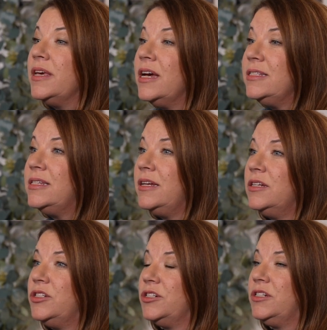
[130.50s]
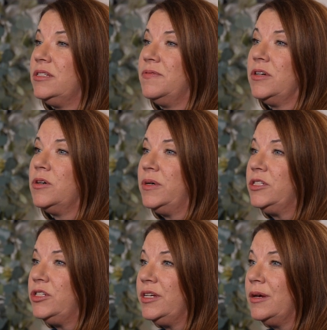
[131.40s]
thing I'd say to churches if they're
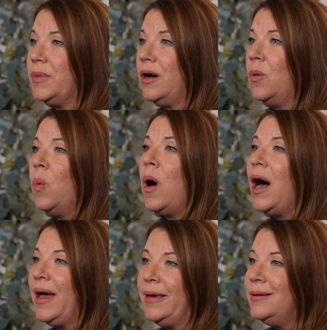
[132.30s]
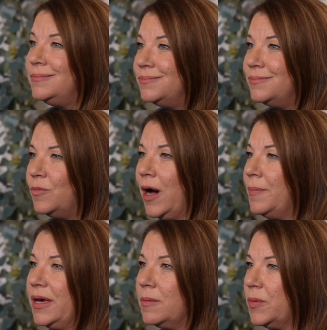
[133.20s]
questioning about why
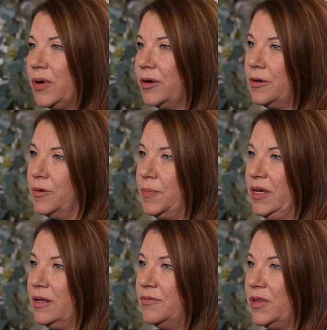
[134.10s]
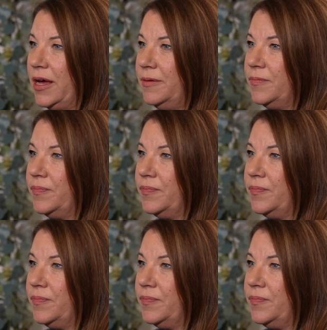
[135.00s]
become a partner with Beacon of Light?